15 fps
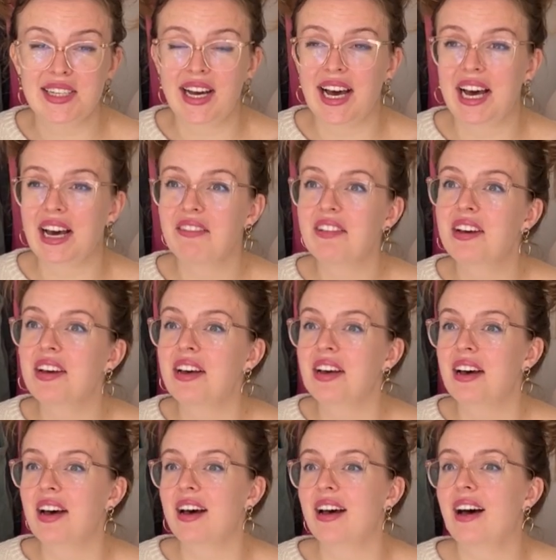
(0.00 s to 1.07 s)
have.
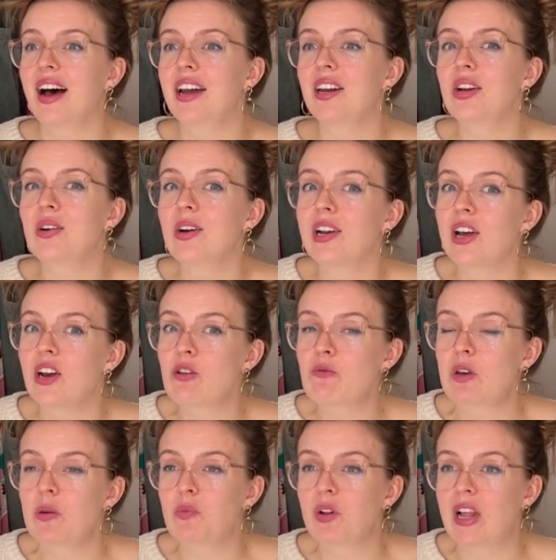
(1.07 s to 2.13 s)
I know a lot of
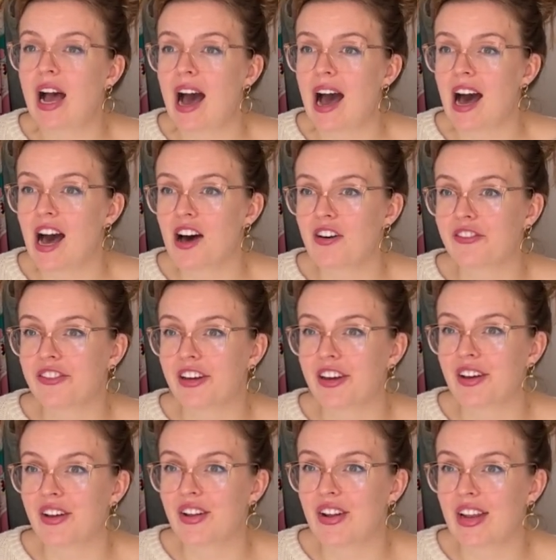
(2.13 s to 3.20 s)
people have
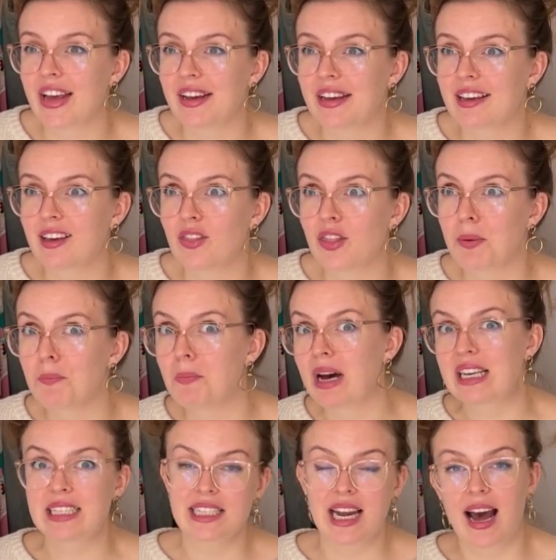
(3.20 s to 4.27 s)
like the
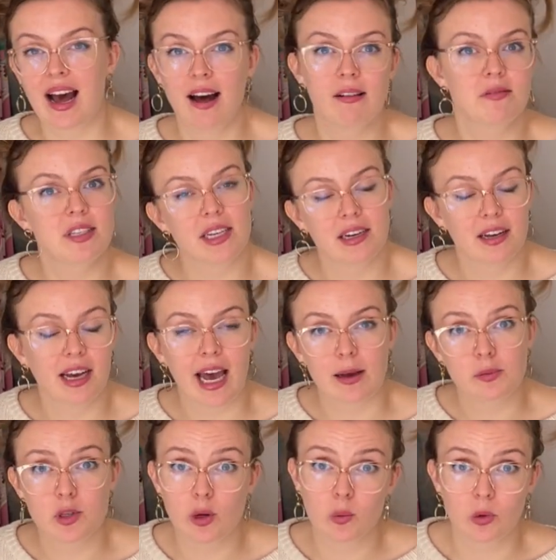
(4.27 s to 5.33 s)
must-haves in a
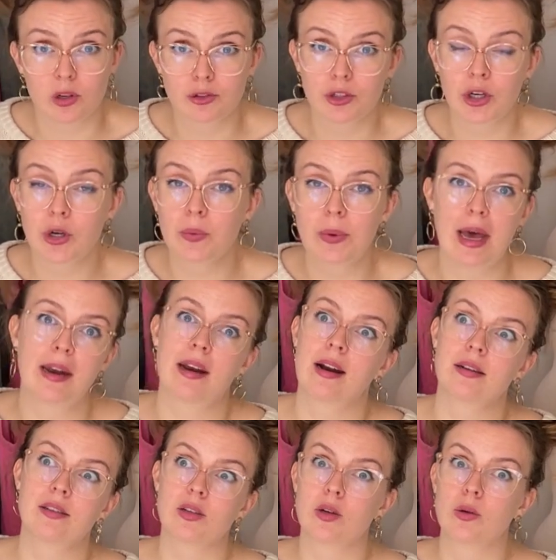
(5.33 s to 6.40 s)
capsule wardrobe, and
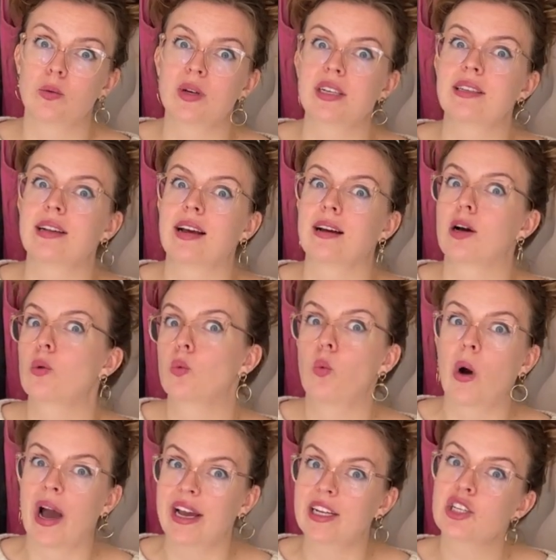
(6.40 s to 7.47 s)
there's always like a
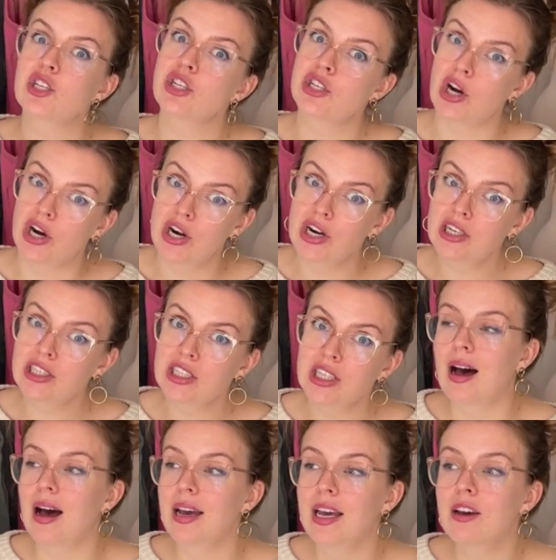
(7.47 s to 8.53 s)
white shirt.
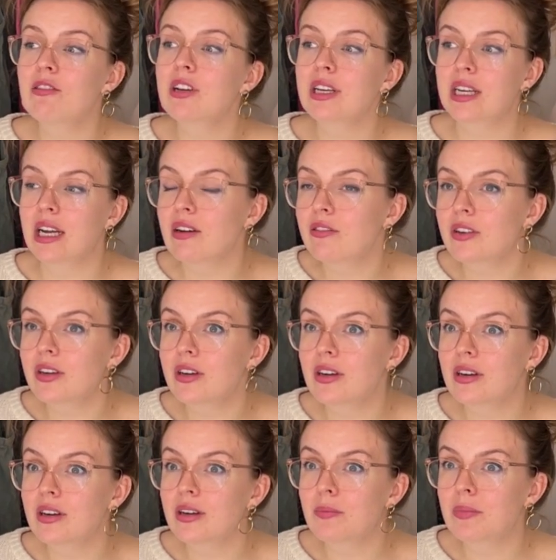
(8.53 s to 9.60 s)
I have
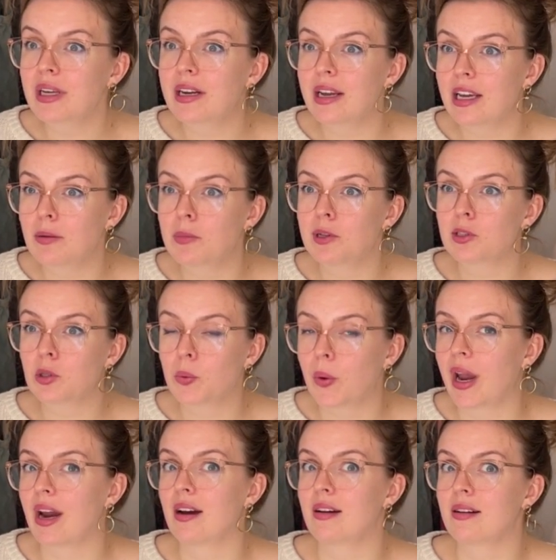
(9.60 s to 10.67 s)
never been able to
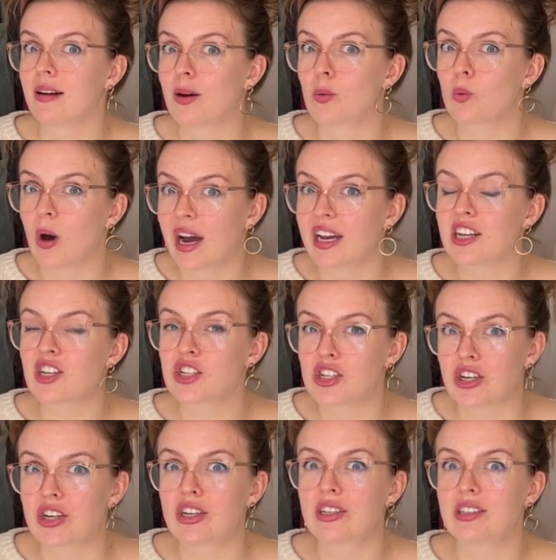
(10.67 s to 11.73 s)
wear a white
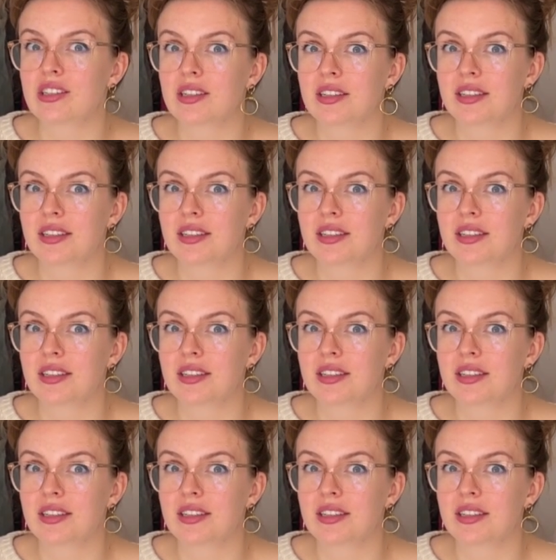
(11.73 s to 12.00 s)
shirt